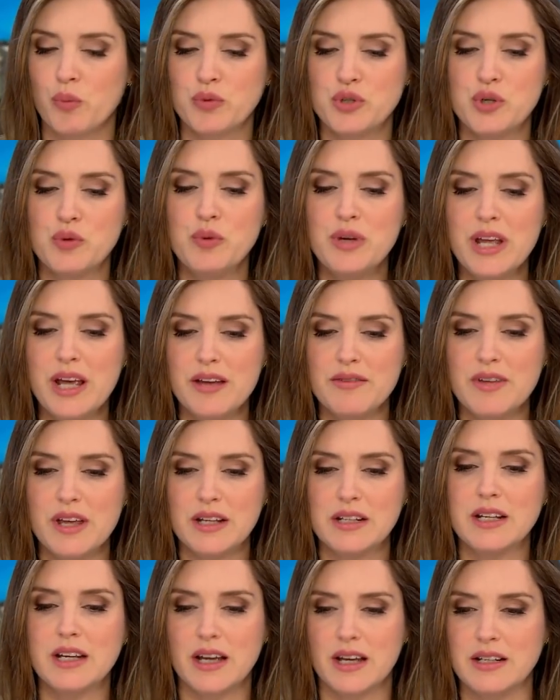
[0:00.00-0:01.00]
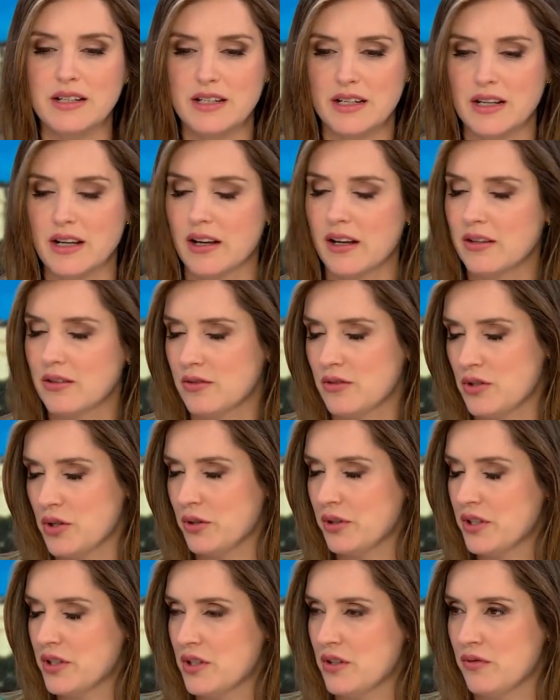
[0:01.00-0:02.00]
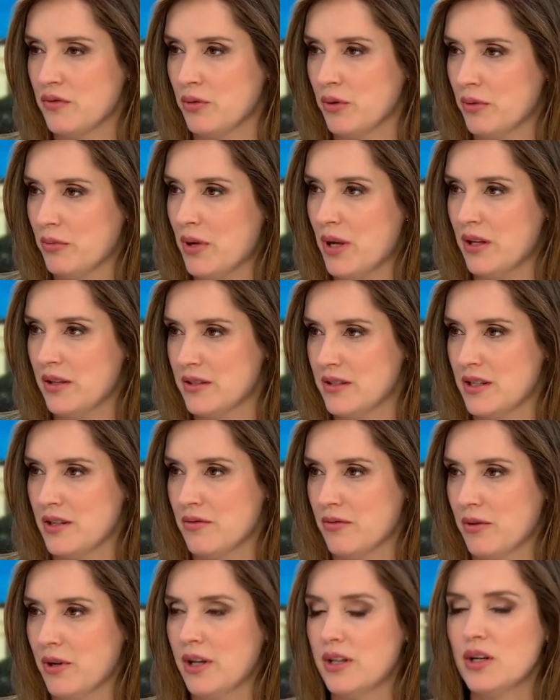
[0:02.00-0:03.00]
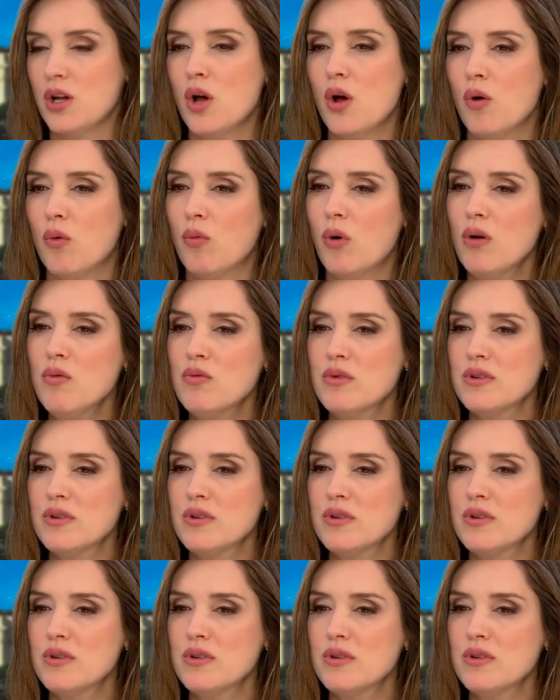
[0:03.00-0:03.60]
do we have any idea, turning to the foreign policy front, what